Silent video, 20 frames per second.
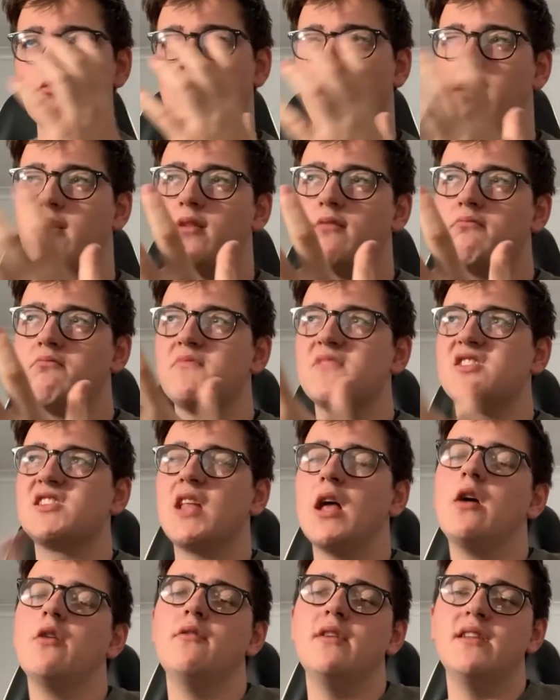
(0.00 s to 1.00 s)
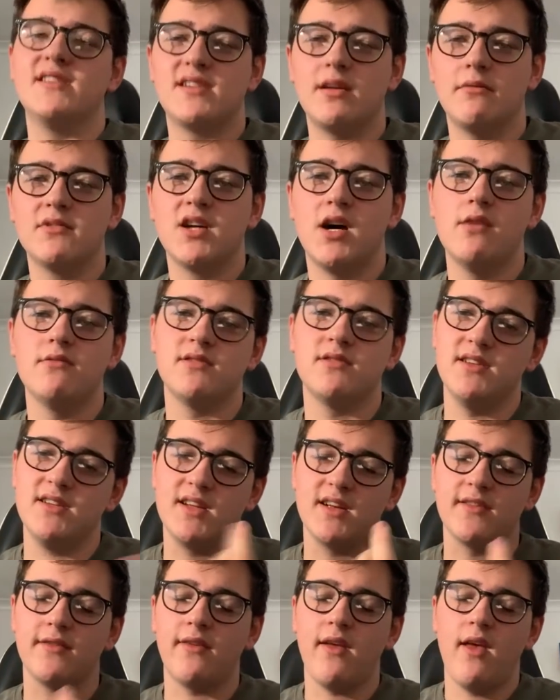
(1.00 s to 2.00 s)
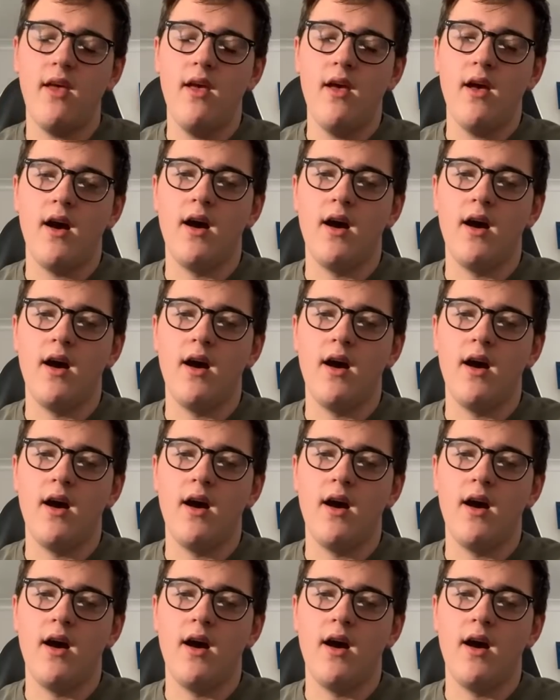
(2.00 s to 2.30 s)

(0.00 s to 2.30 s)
like slow in sometimes, and he does